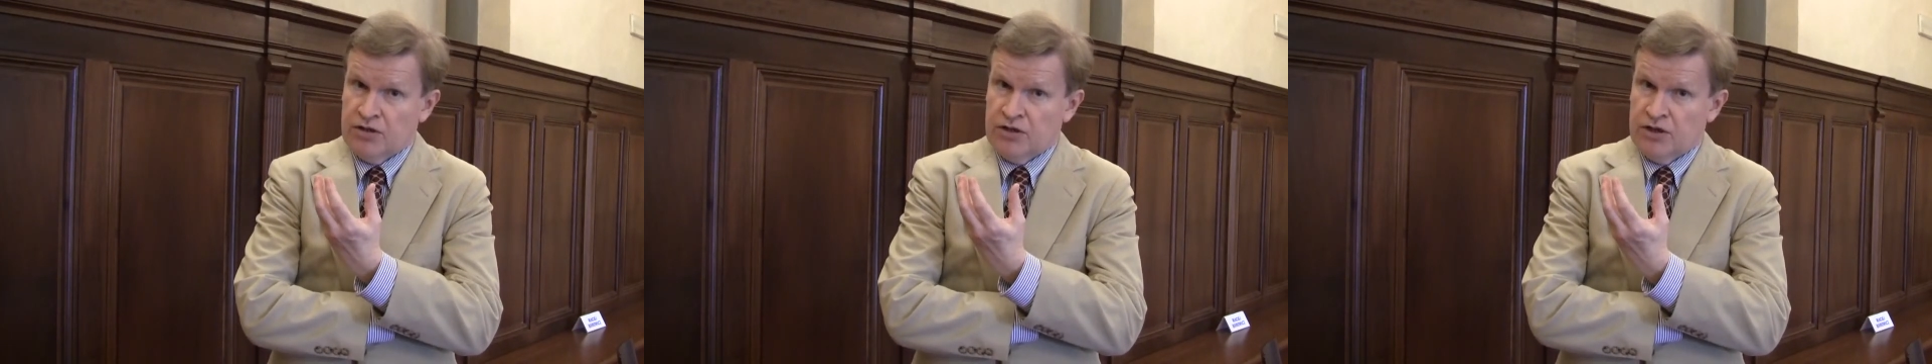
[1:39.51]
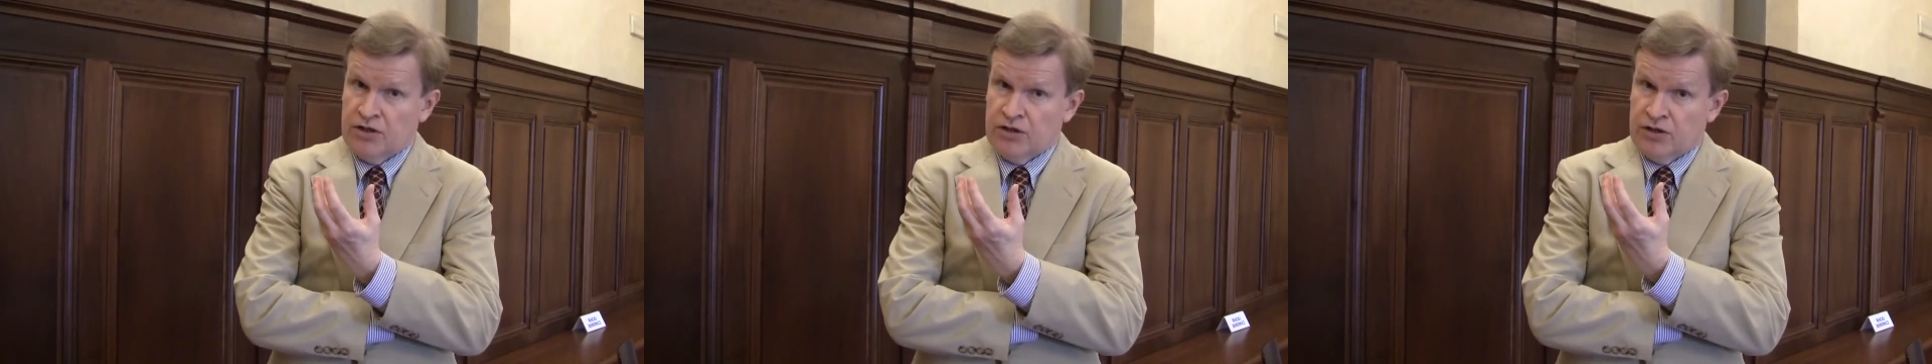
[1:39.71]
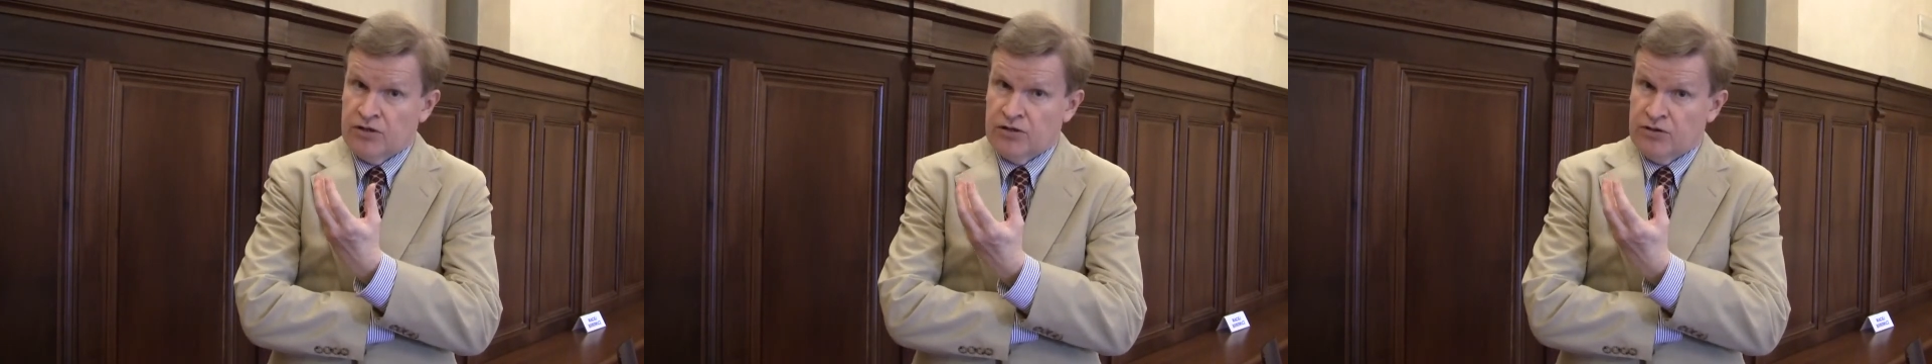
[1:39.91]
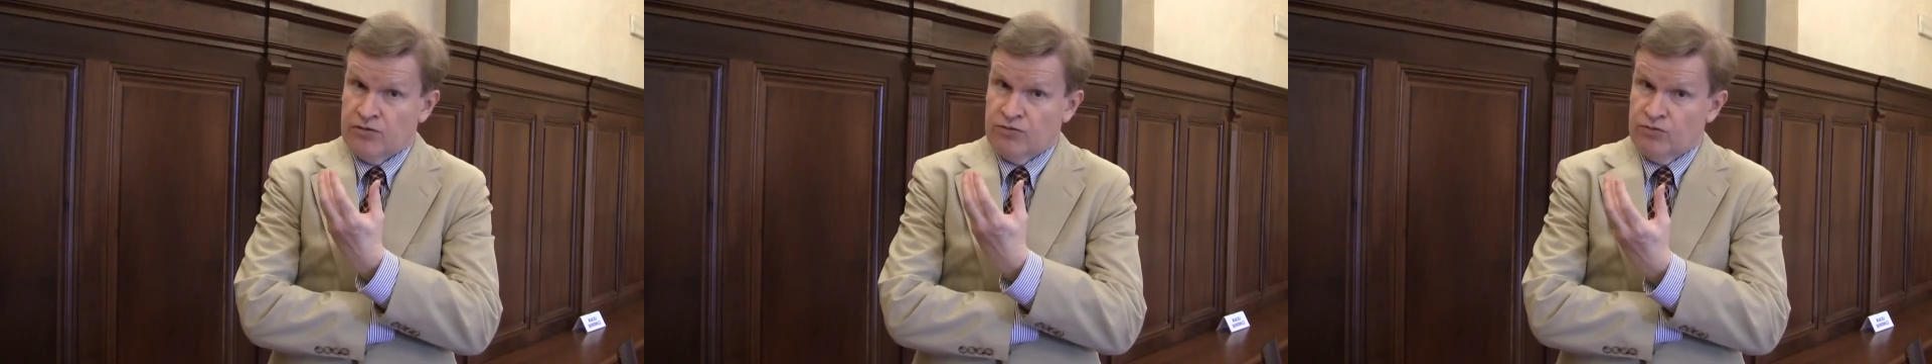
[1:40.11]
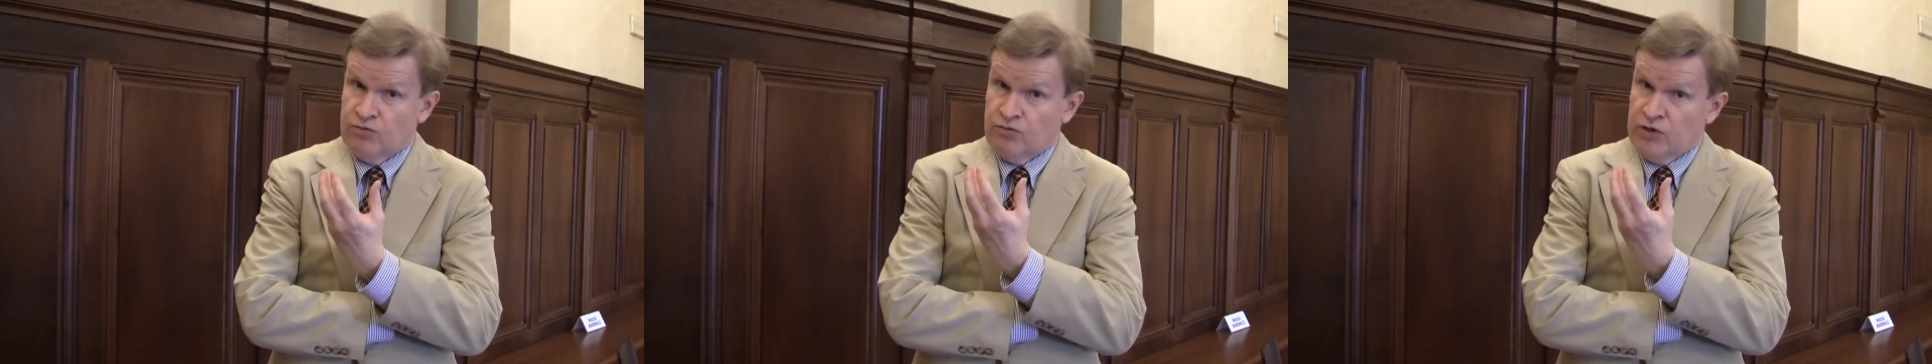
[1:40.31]

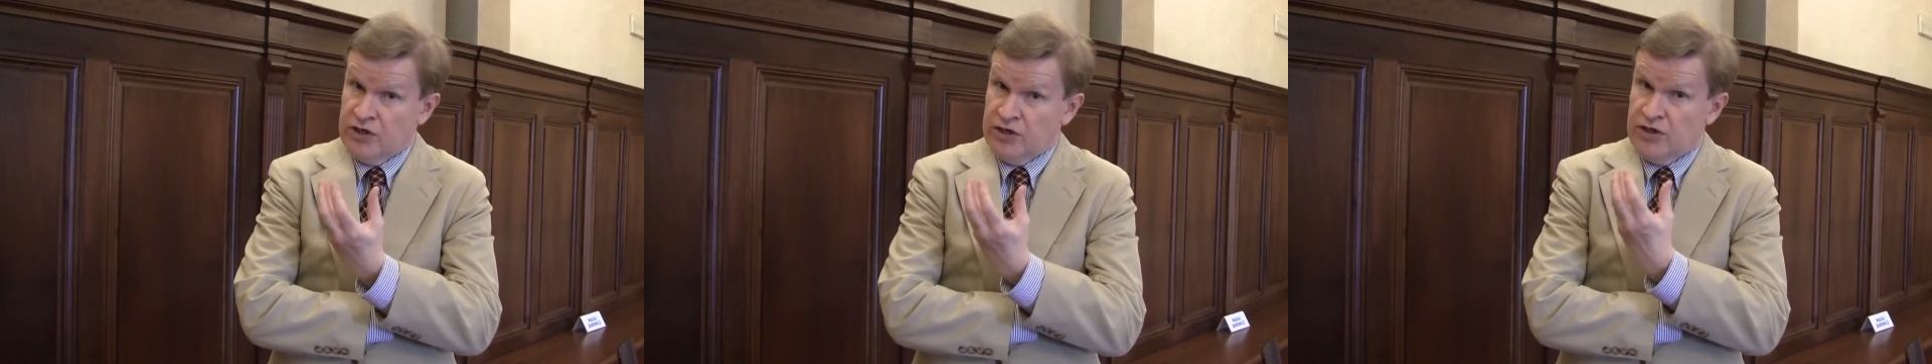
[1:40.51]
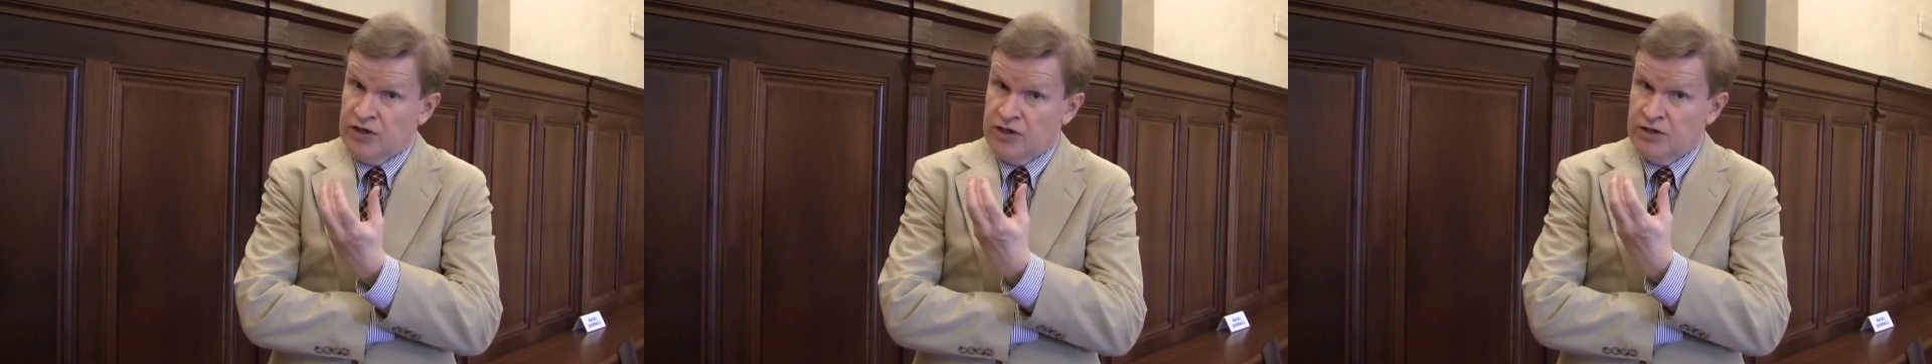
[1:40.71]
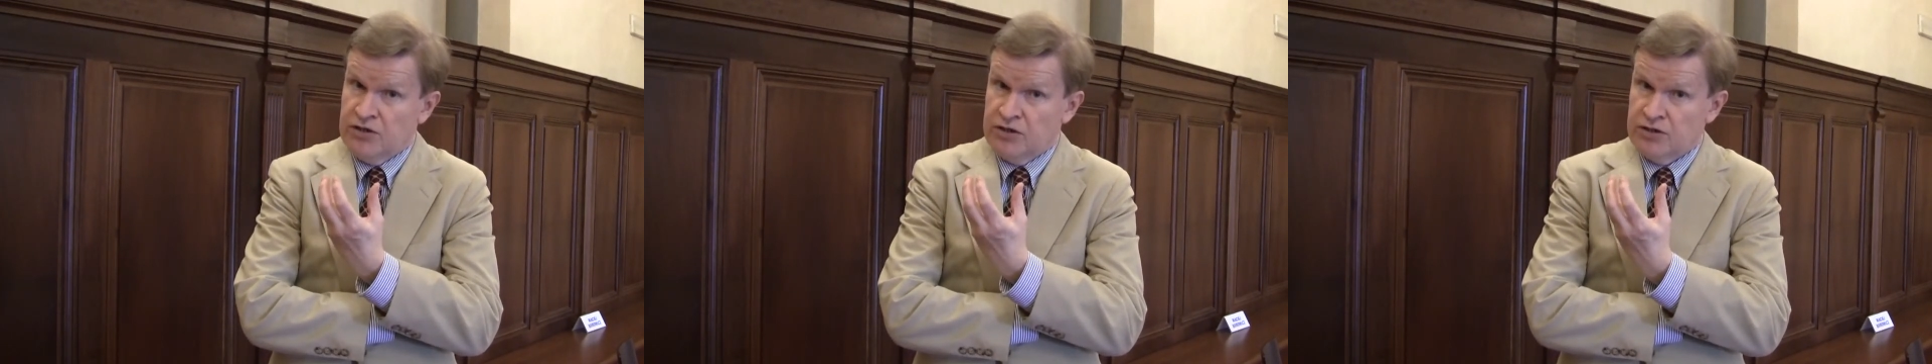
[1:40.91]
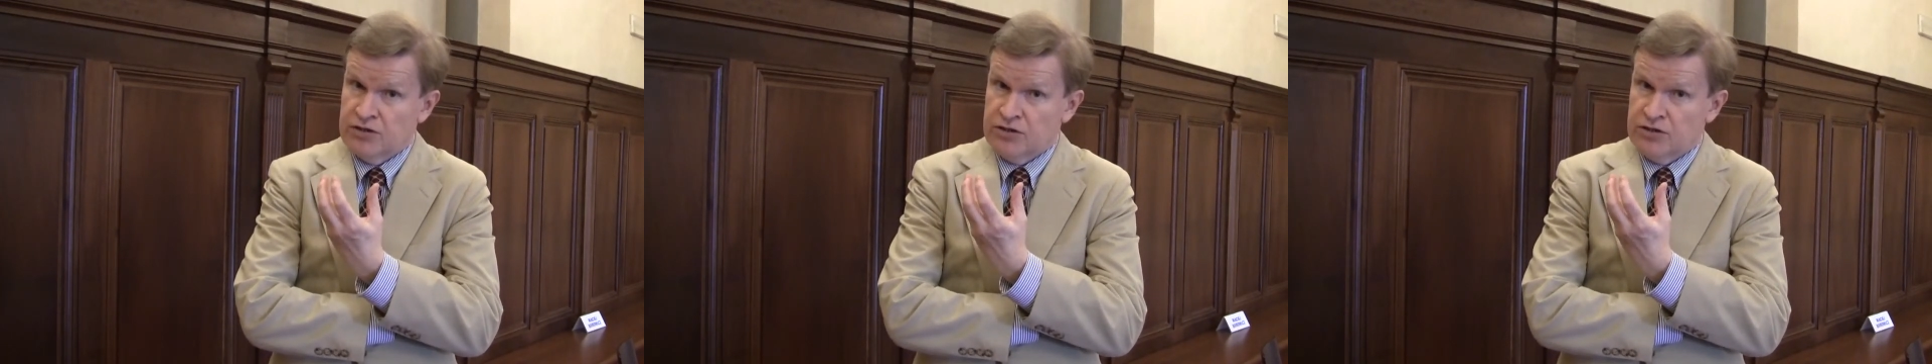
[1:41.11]
that we need